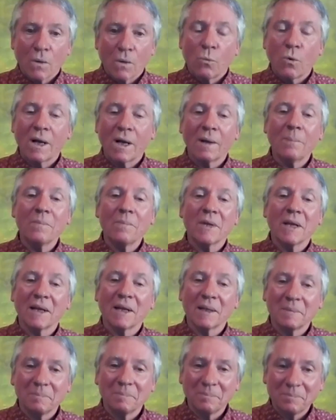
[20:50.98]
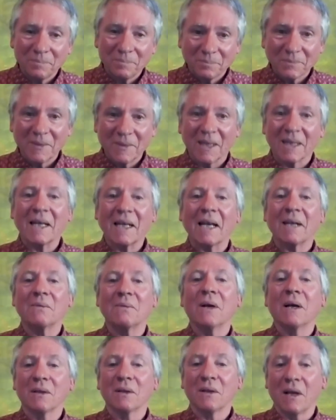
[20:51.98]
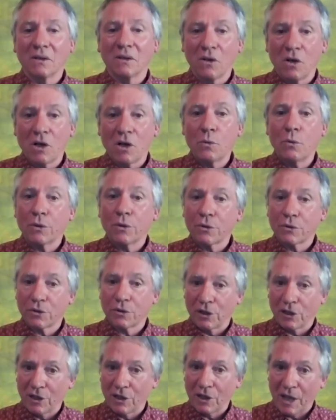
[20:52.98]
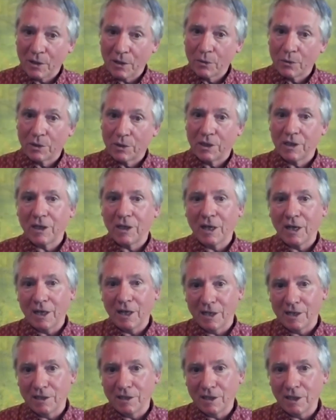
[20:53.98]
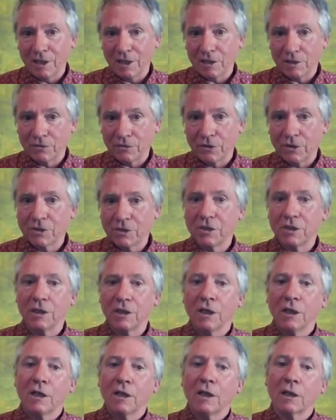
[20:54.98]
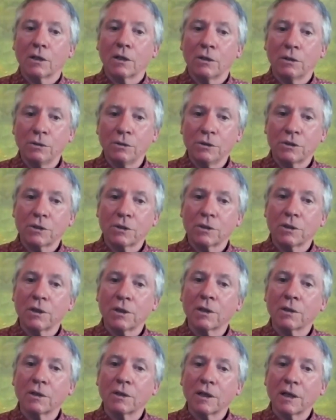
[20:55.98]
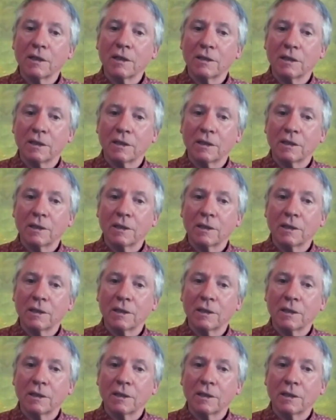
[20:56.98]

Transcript: Well, along with equity and diversity, inclusion, the idea